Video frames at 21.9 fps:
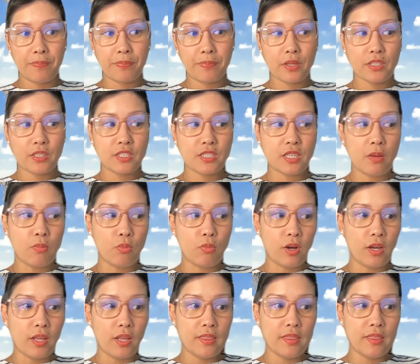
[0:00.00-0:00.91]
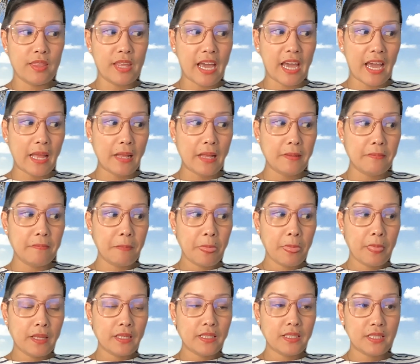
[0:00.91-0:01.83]
someone that
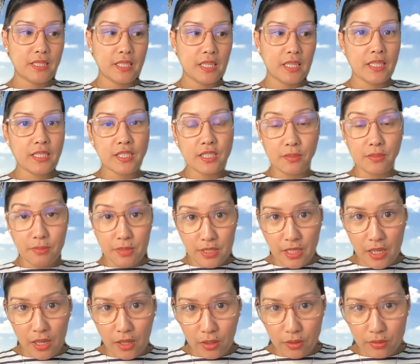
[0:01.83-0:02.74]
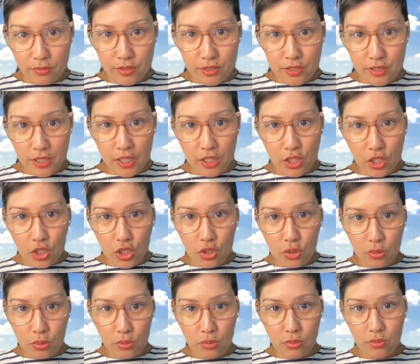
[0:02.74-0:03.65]
sees themselves in
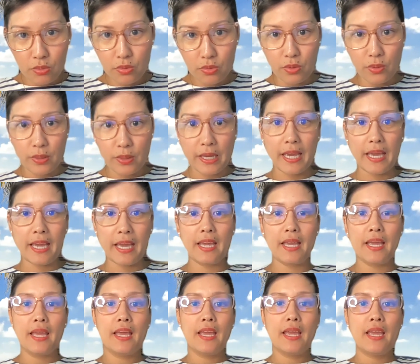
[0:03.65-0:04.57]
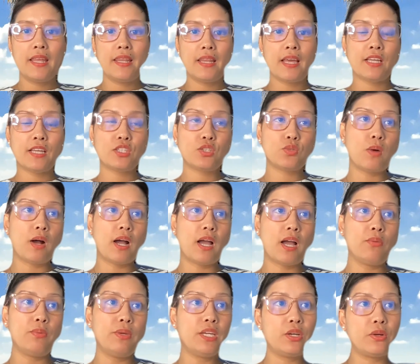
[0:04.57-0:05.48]
you, okay? And that's
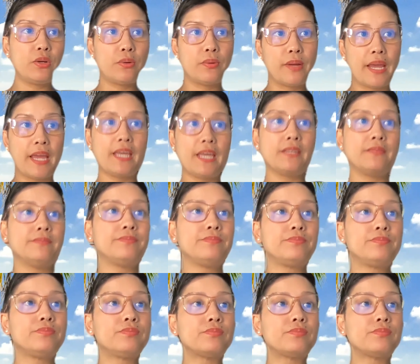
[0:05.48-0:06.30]
why we create